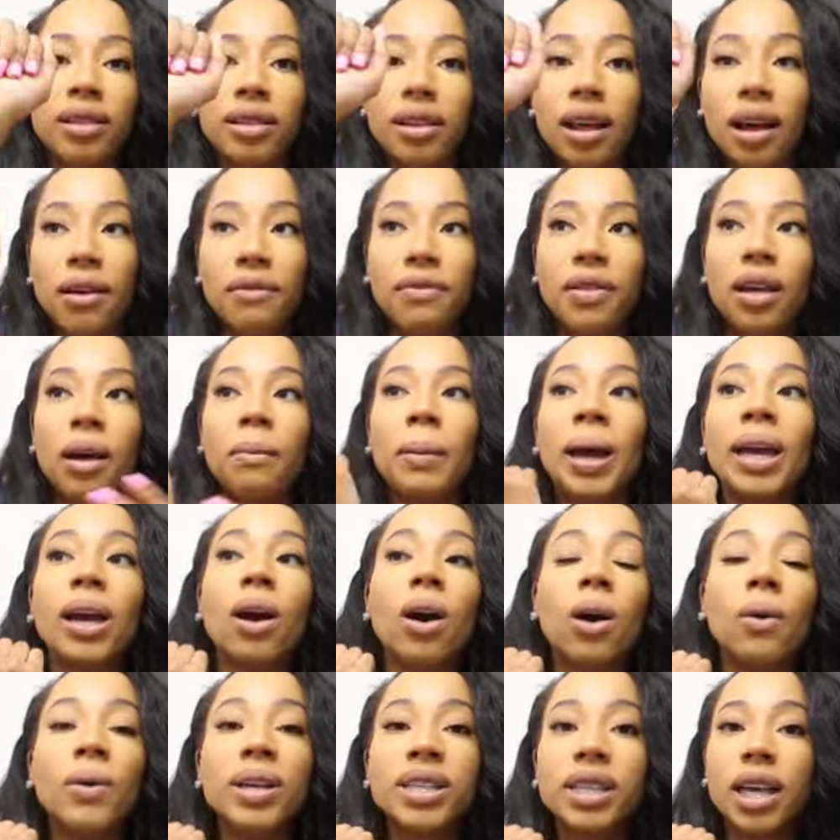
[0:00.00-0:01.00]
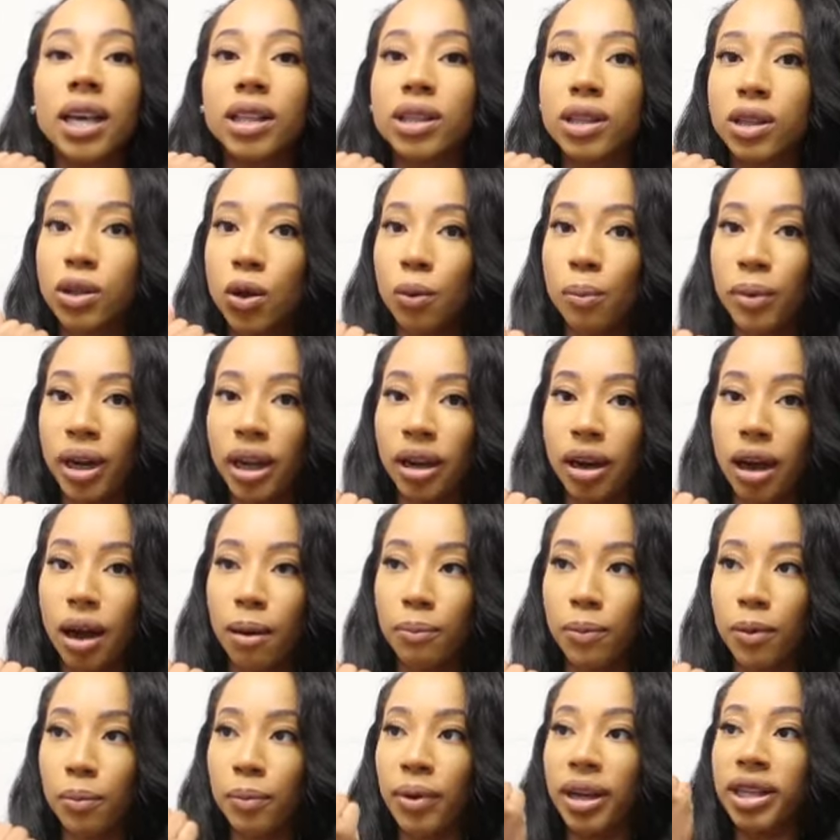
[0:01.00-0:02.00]
love them. I always get so many
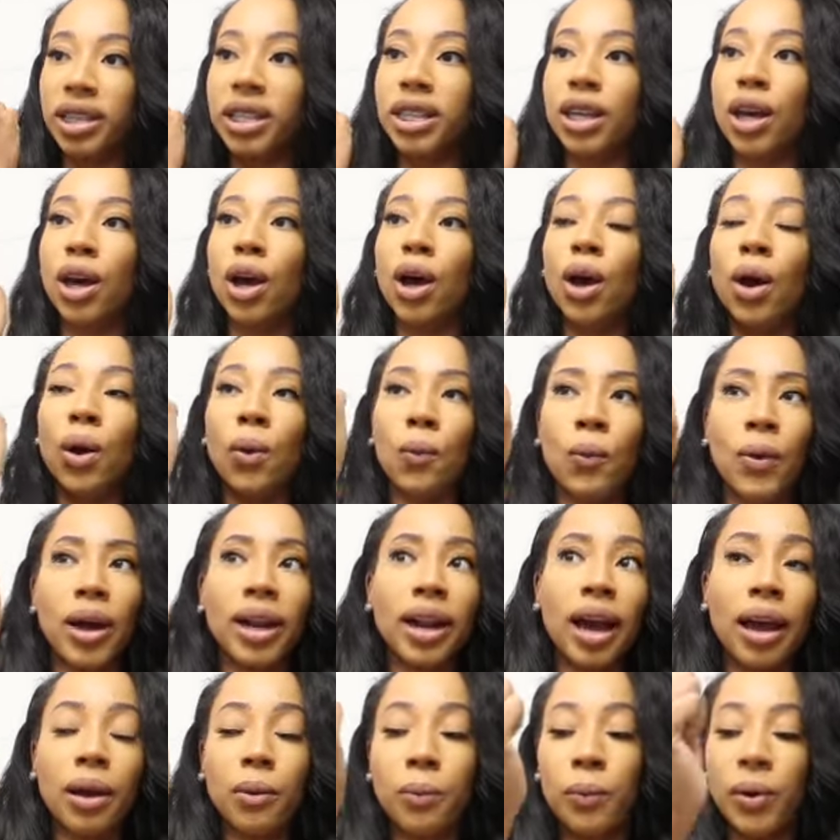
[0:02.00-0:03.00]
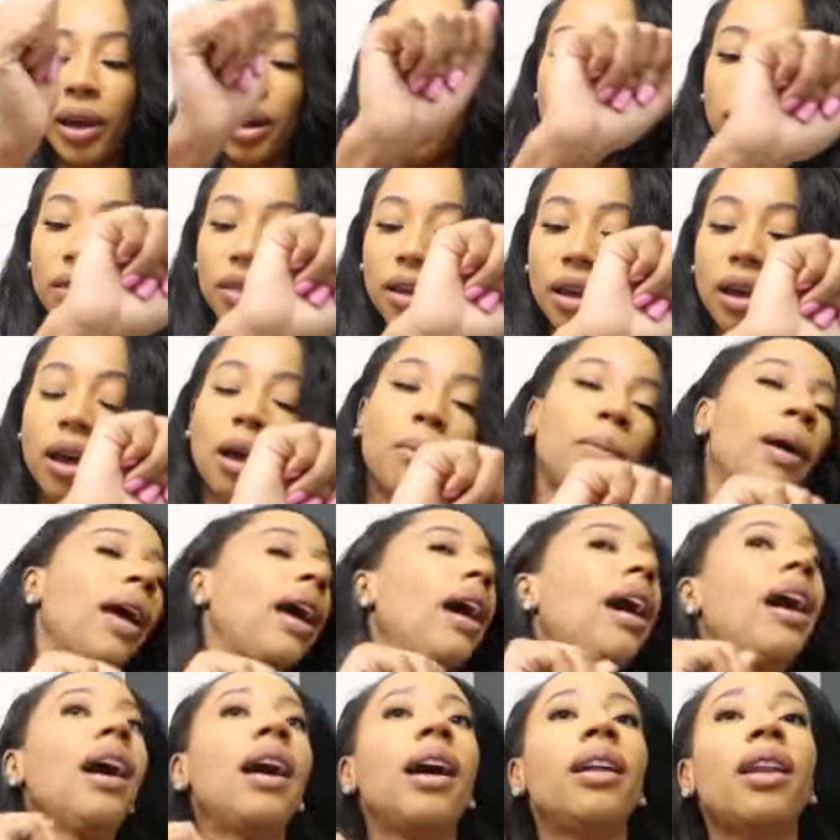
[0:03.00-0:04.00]
compliments when I wear them,
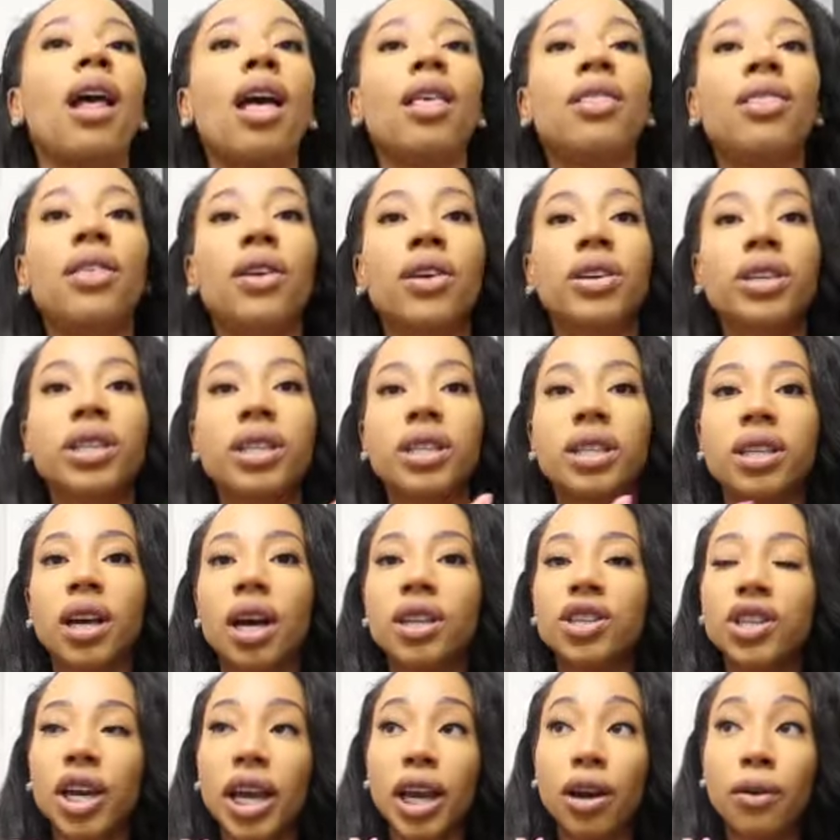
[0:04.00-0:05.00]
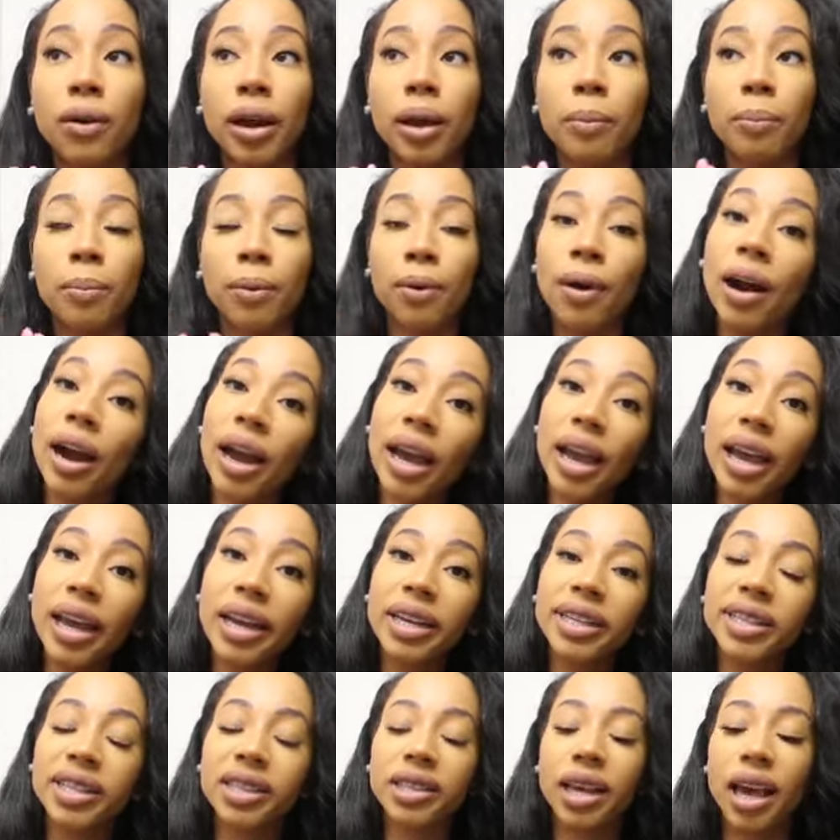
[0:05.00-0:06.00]
and they're such a great
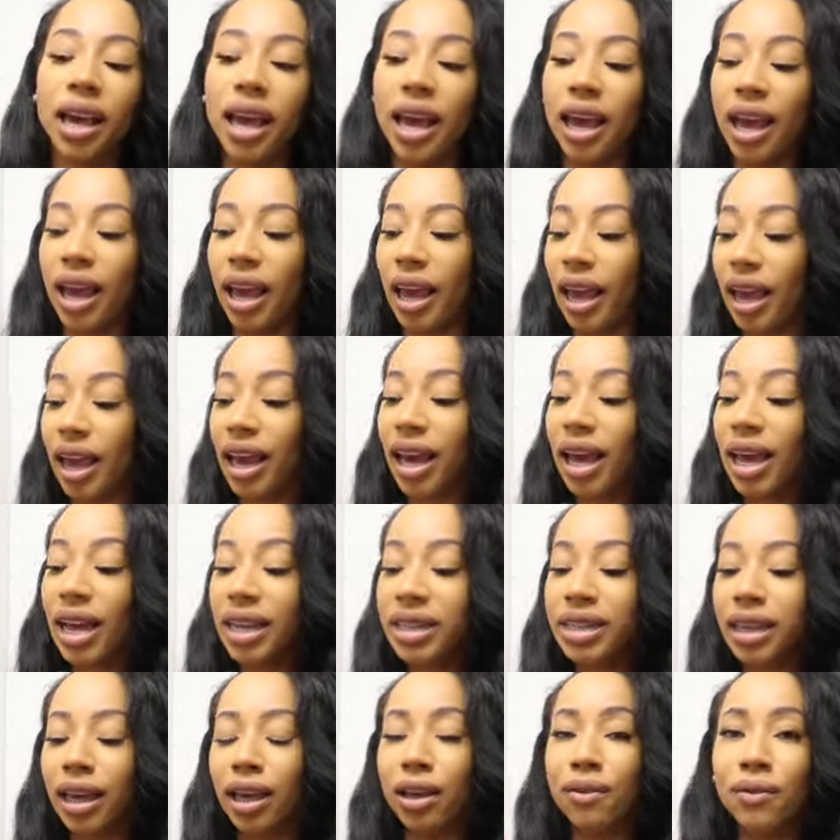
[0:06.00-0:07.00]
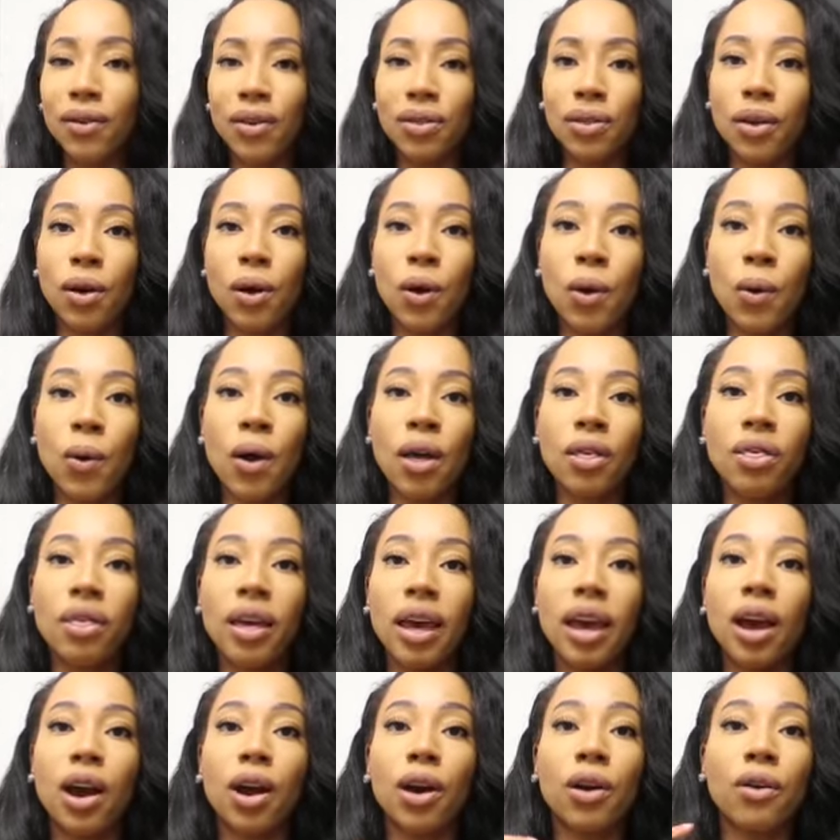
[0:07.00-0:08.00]
price. And even though
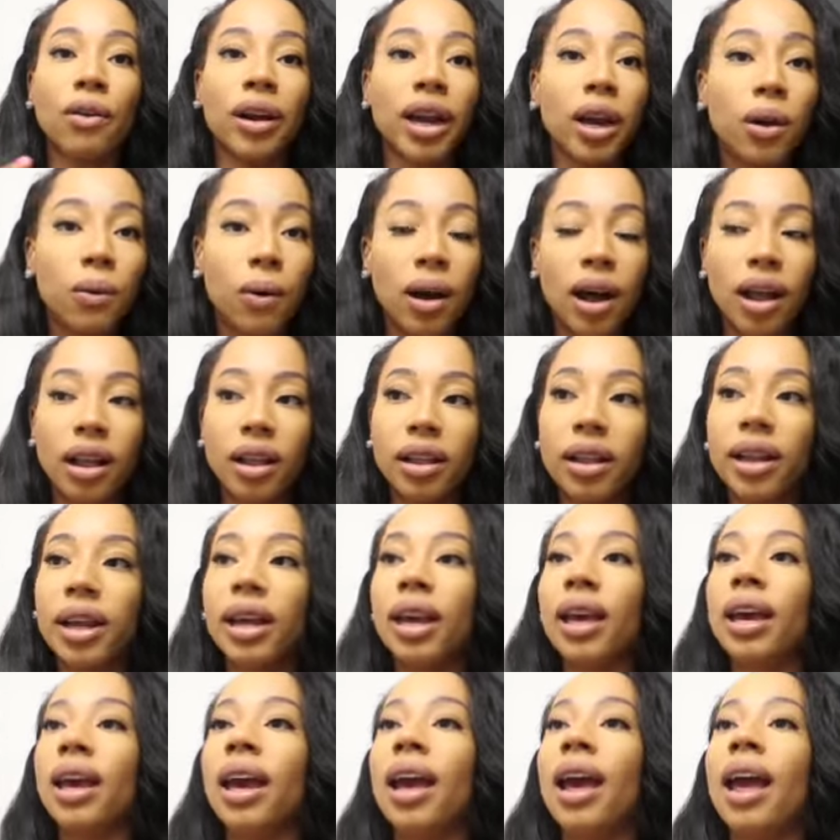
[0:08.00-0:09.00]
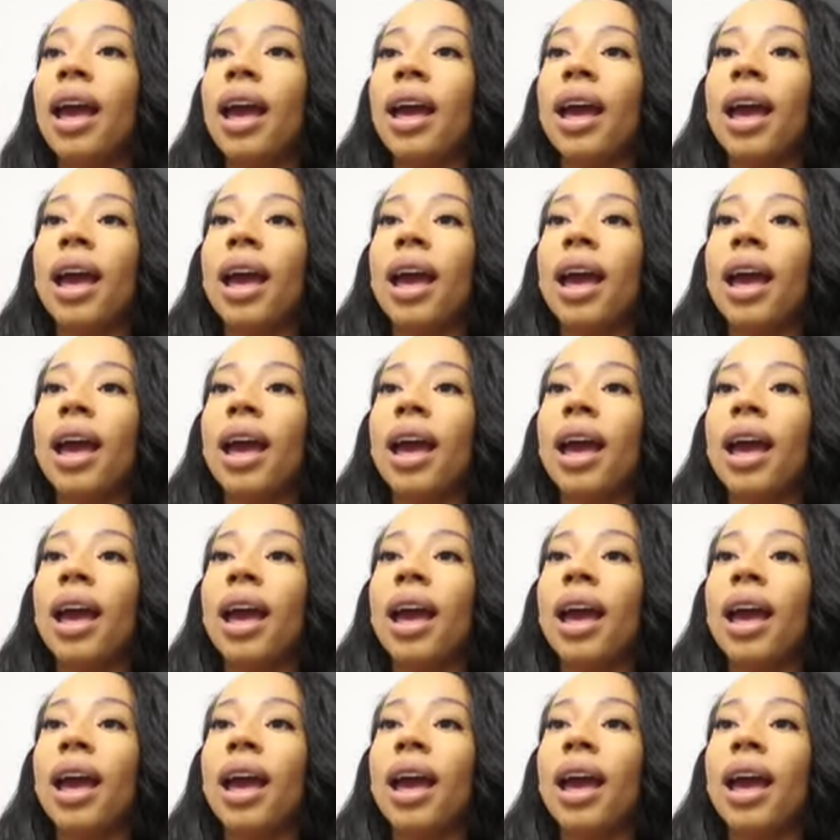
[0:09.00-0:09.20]
they are great quality,